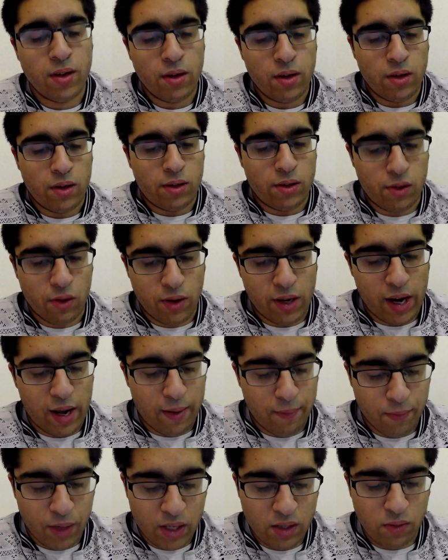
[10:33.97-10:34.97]
So
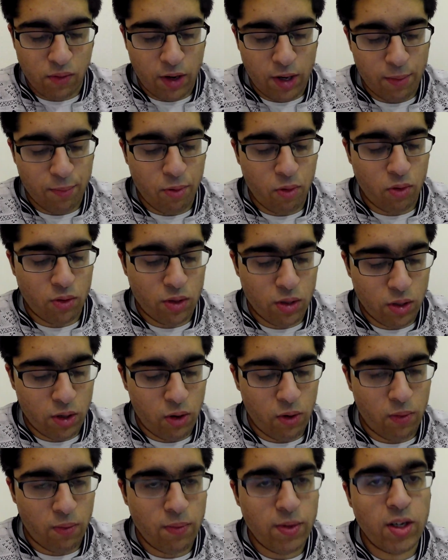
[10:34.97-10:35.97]
yeah, that's very important to
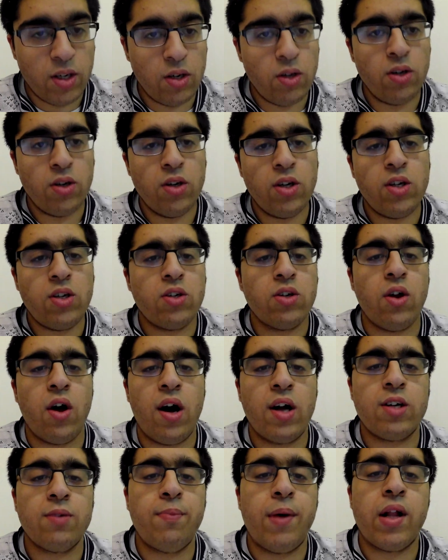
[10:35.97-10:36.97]
know. You need to know
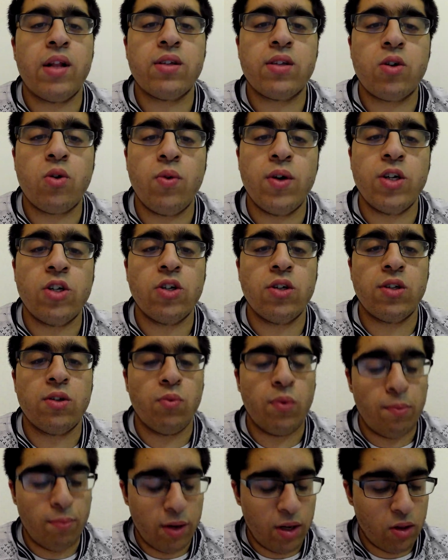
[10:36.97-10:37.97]
how to balance equations, and
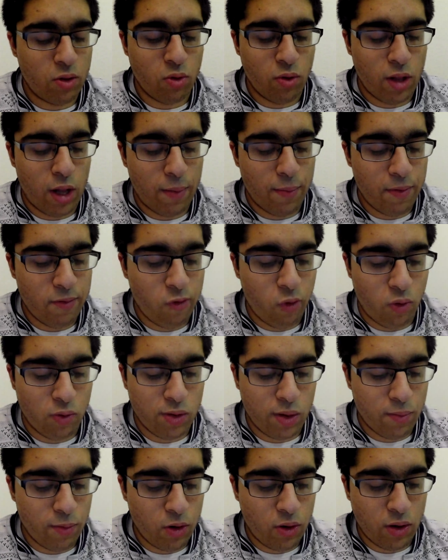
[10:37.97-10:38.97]
we've been through that before,
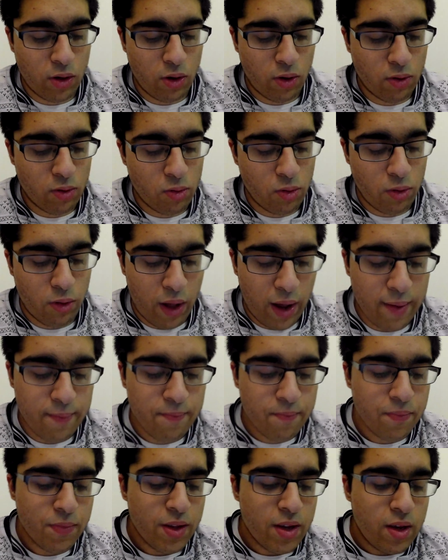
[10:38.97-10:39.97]
so I'm not going to go through that.
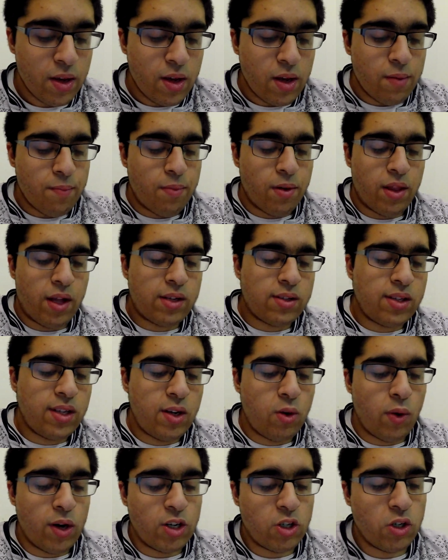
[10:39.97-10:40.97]
But that's the
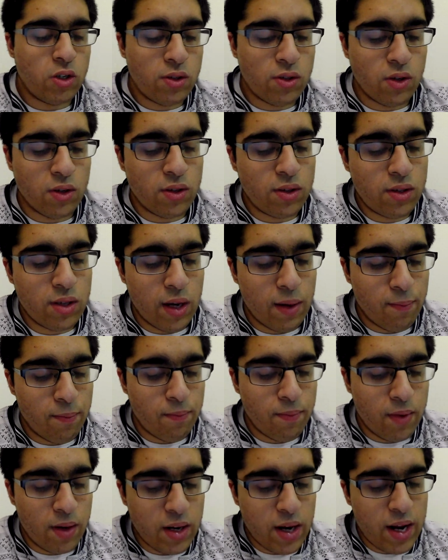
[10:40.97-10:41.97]
equation. So it's
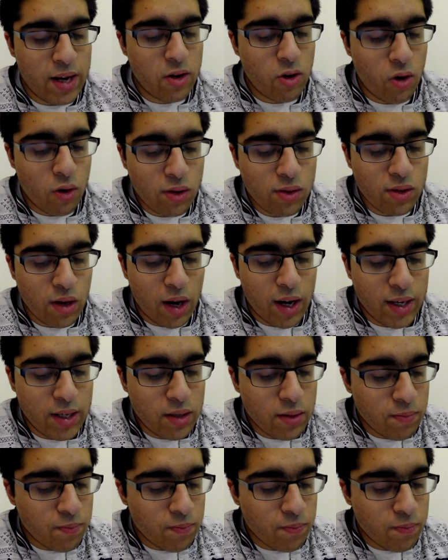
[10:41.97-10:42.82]
lead oxide.